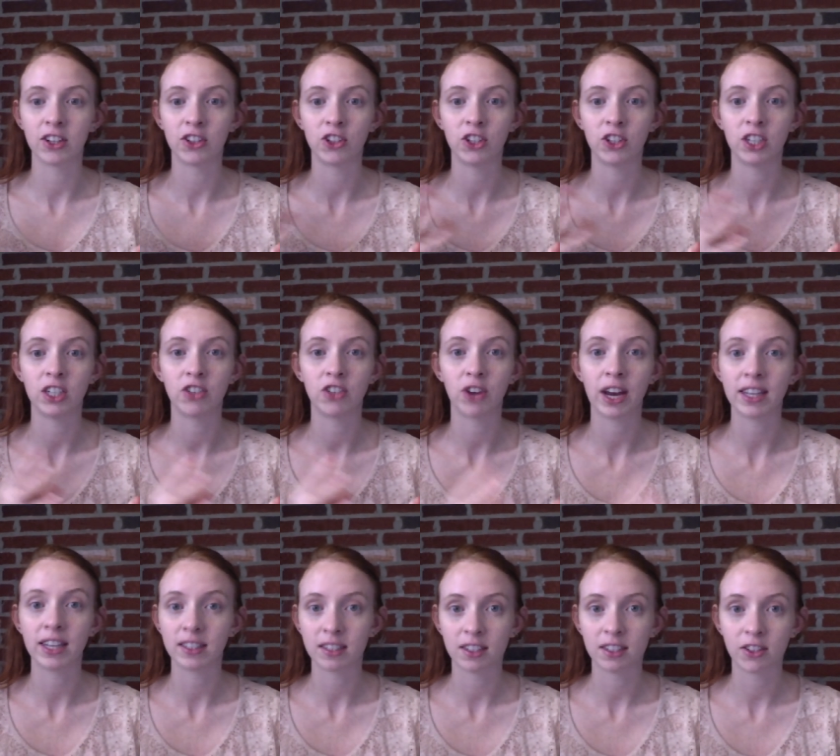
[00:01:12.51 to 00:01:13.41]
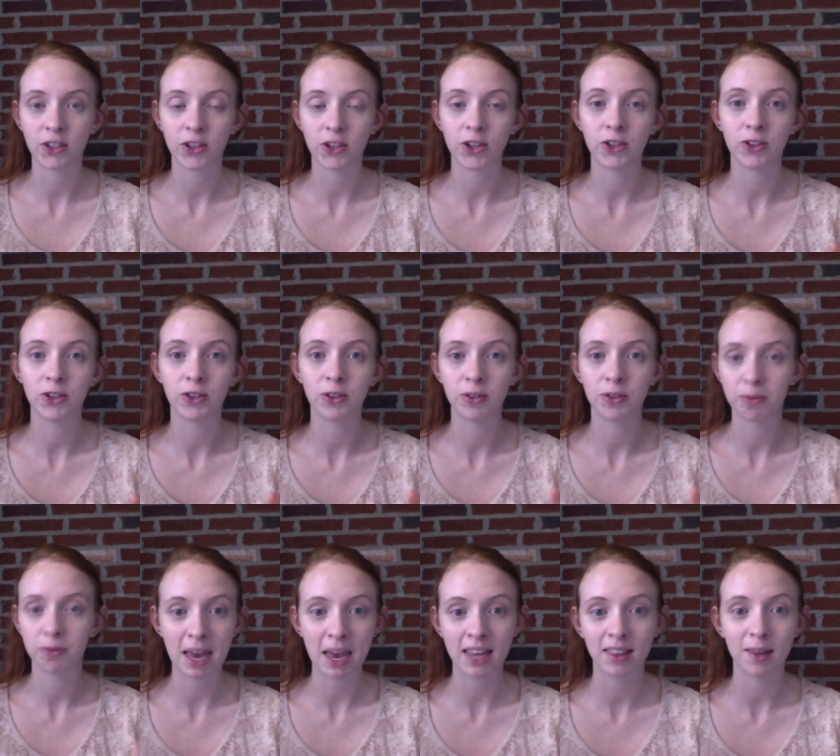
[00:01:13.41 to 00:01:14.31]
she tries
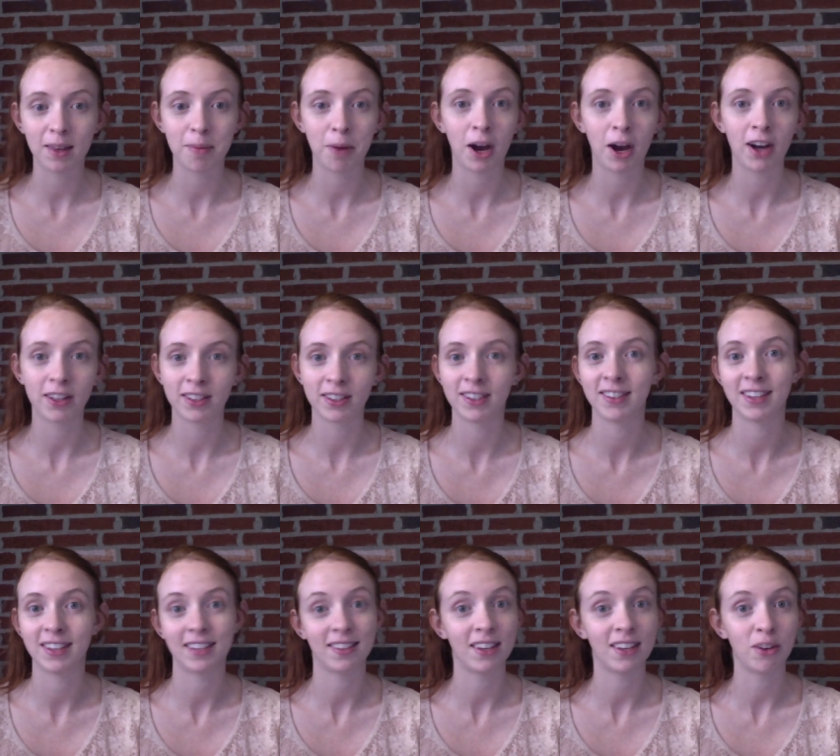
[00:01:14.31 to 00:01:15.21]
to make the boxes as